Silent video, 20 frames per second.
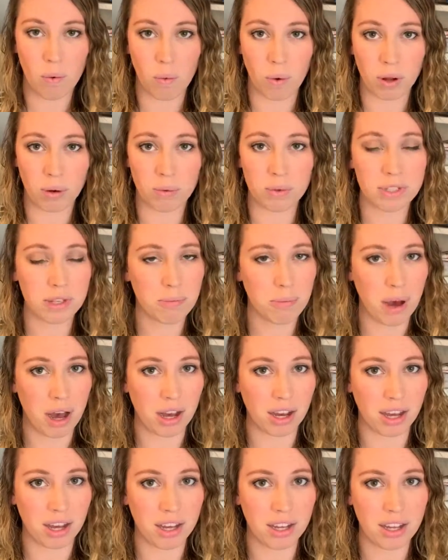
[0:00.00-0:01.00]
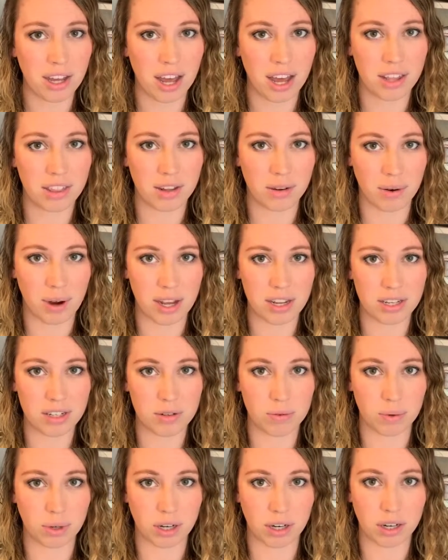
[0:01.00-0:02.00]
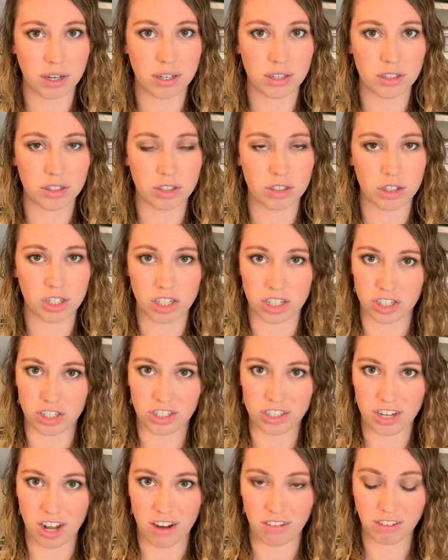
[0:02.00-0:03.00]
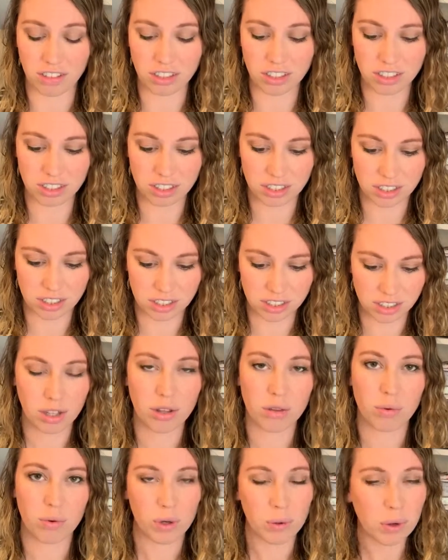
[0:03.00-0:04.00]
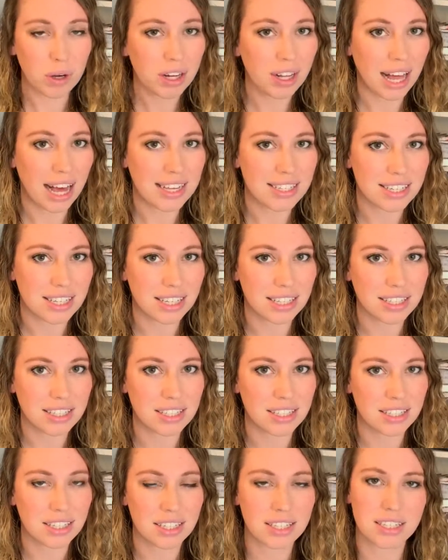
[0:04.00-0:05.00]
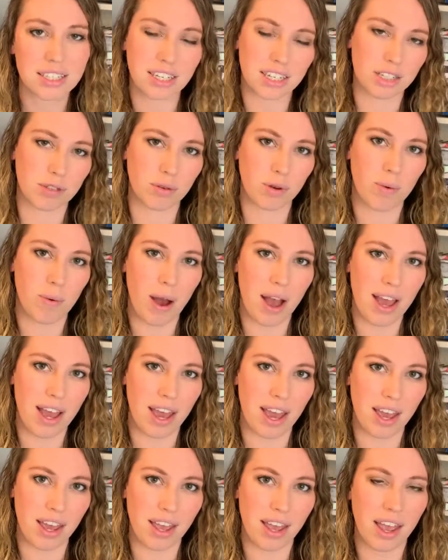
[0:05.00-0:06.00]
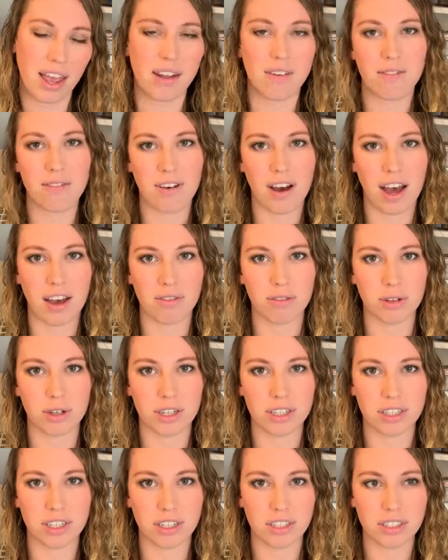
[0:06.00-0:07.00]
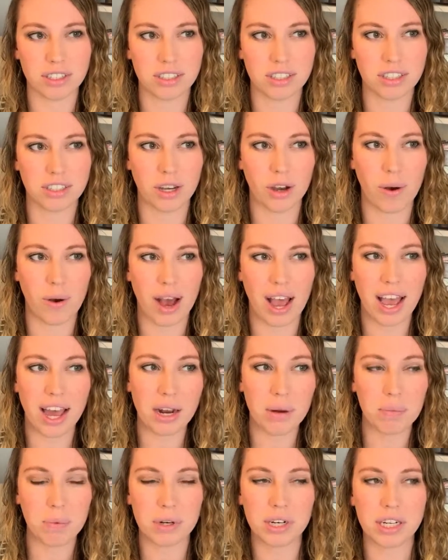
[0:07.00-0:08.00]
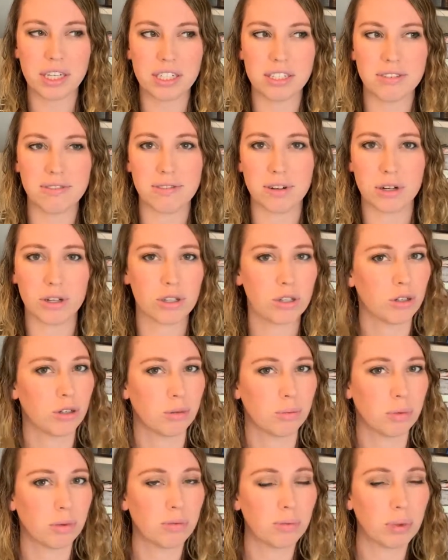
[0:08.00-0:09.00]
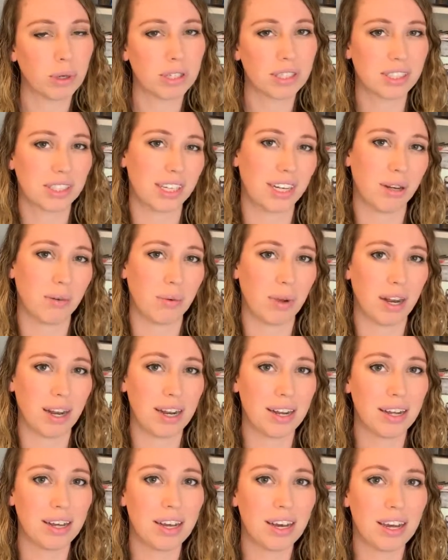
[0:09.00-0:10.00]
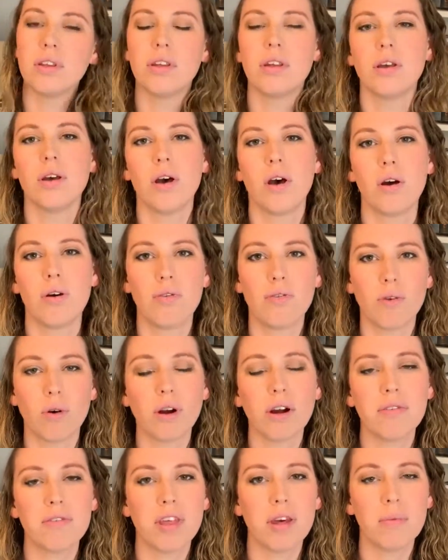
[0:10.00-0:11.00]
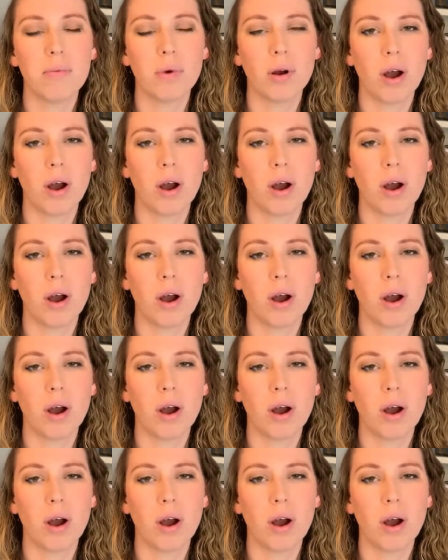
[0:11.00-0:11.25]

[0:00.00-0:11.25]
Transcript: 1 was a manga and the rest were traditional novels. 3 were classics, 6 were YA, and 5 were adult. So I had a pretty diverse group of books that I read. 4 of them